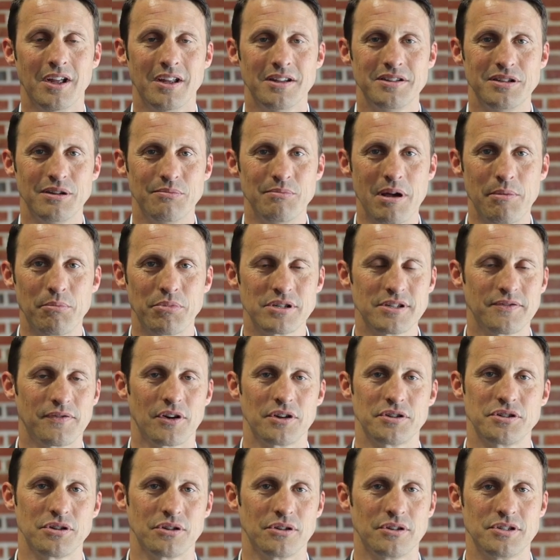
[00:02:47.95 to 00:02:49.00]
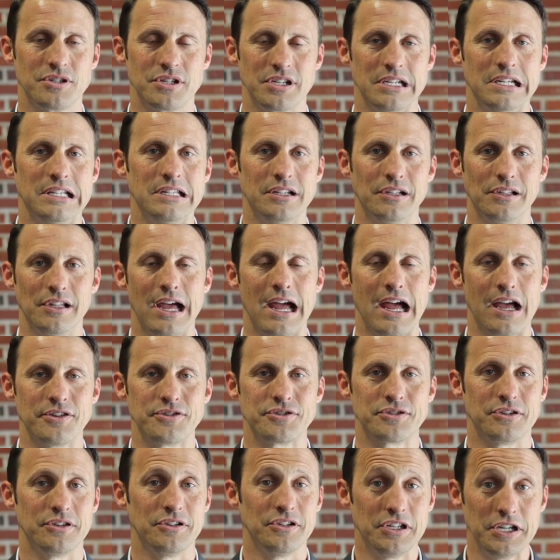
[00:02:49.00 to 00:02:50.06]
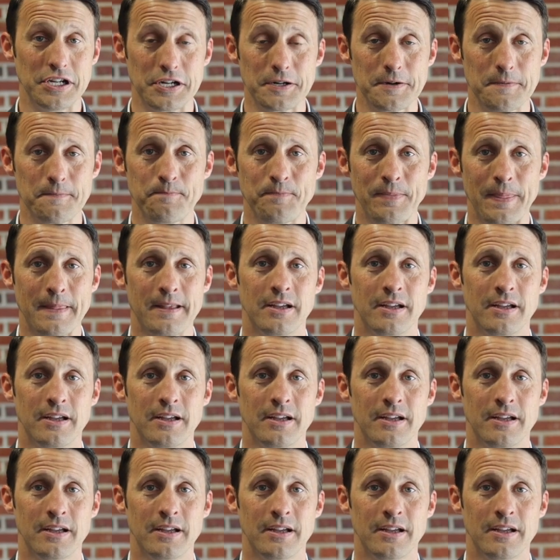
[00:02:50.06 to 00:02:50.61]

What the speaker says: to members of our church in the last year.